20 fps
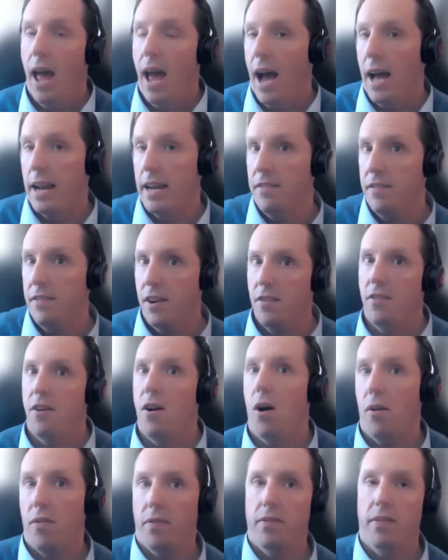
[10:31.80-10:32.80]
And if
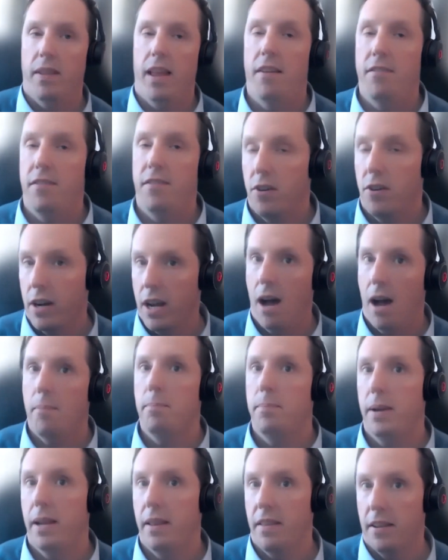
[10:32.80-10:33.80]
you're a
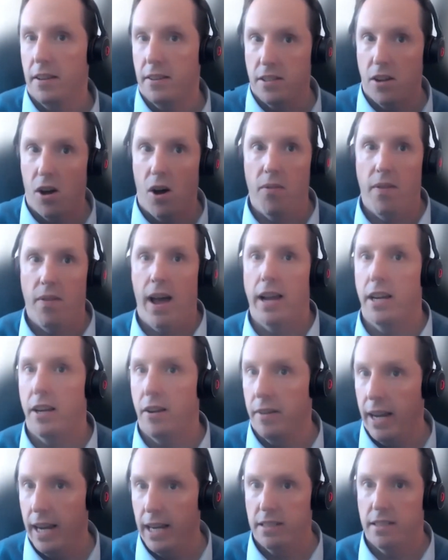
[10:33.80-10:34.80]
company that's got that
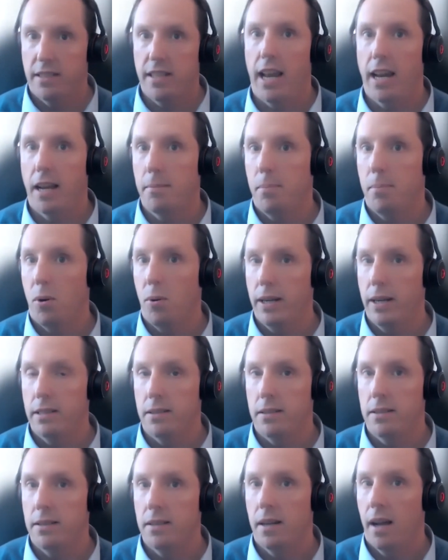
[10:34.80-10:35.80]
unique selling
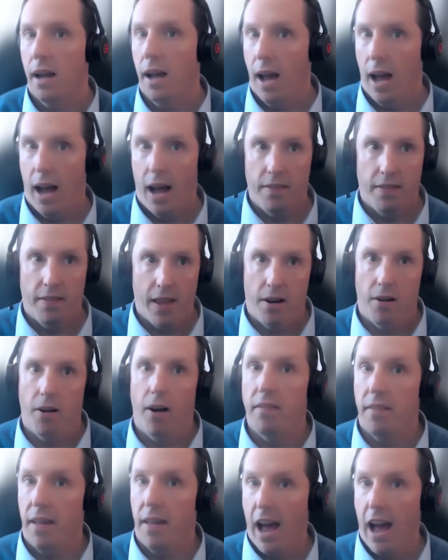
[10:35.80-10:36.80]
point, and
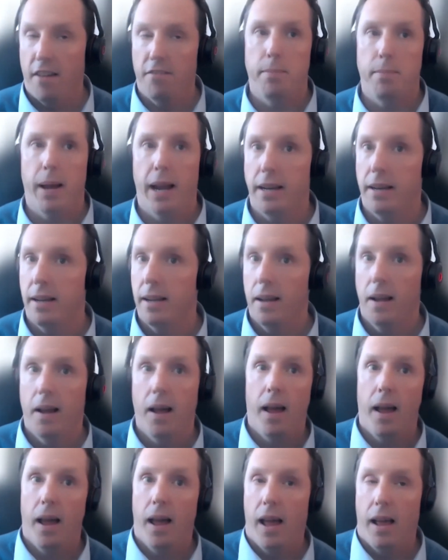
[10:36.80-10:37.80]
there have been,
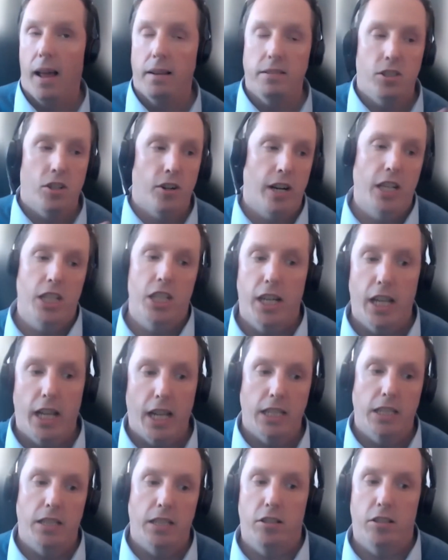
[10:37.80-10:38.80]
traditionally
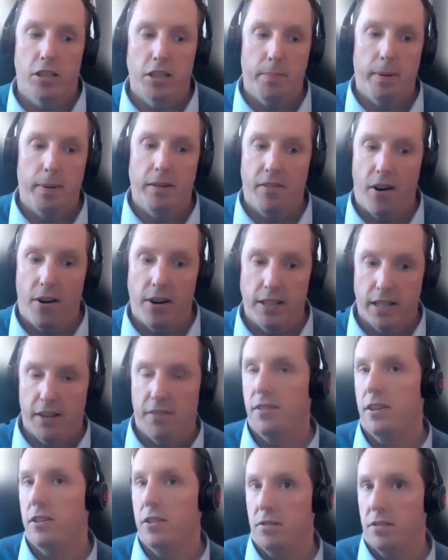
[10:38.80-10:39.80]
the industry's been very
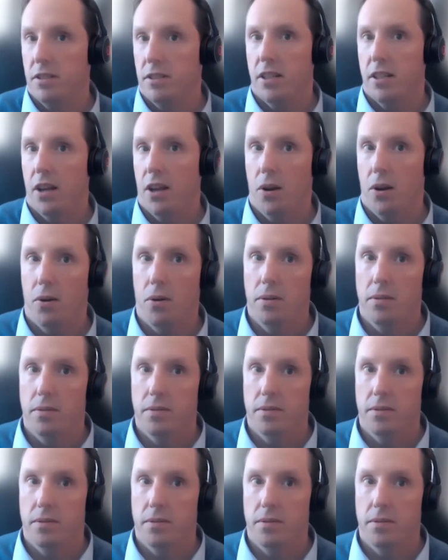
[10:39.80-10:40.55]
difficult to